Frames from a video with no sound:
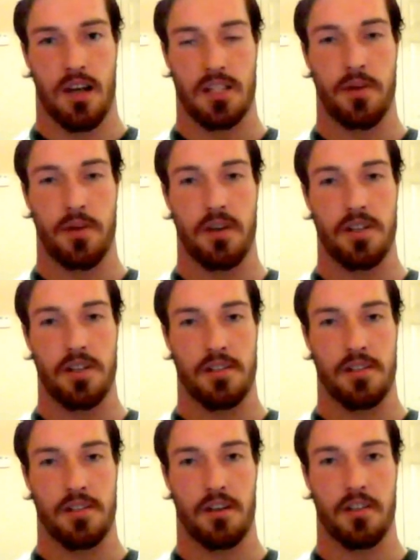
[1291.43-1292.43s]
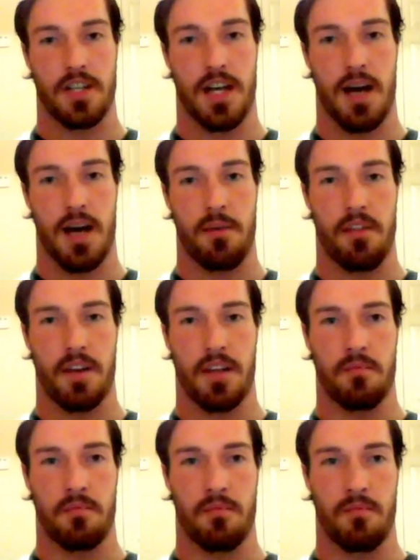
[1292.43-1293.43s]
experienced during their time. I
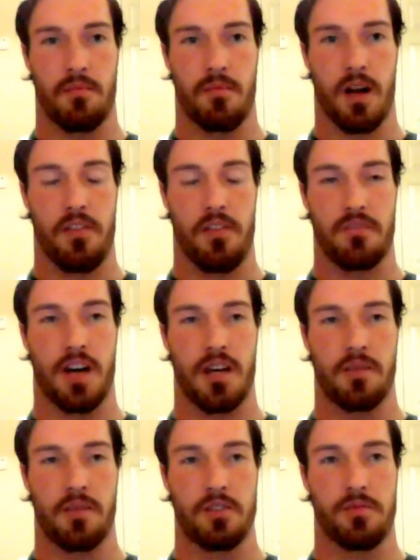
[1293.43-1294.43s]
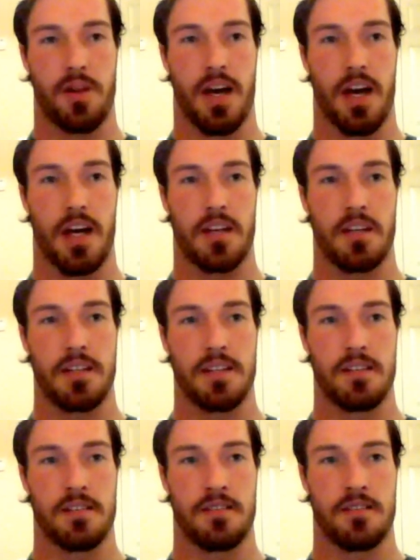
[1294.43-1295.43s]
think, I think Vanderbilt's plan
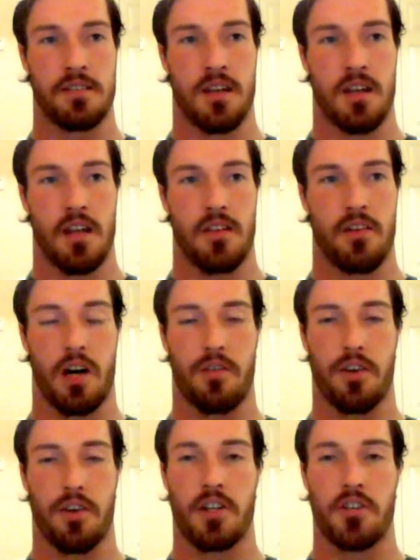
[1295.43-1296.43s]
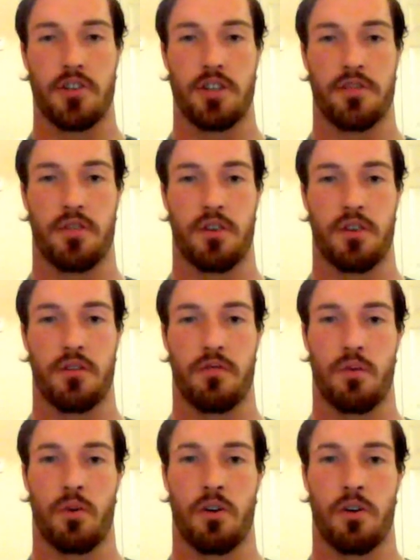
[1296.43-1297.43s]
is they'll cover your injuries for,
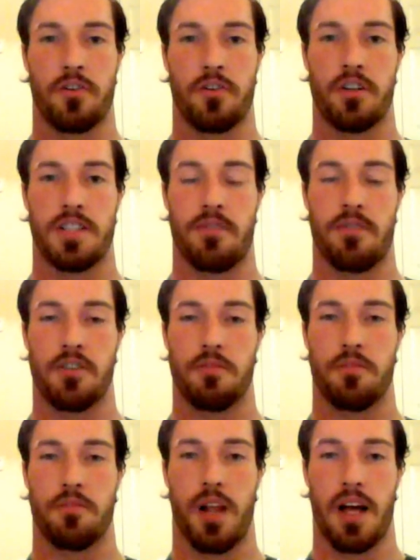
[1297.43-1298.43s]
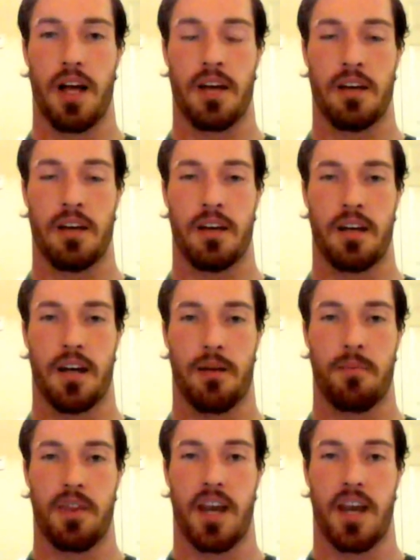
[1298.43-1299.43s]
for one or two years after you play. Um,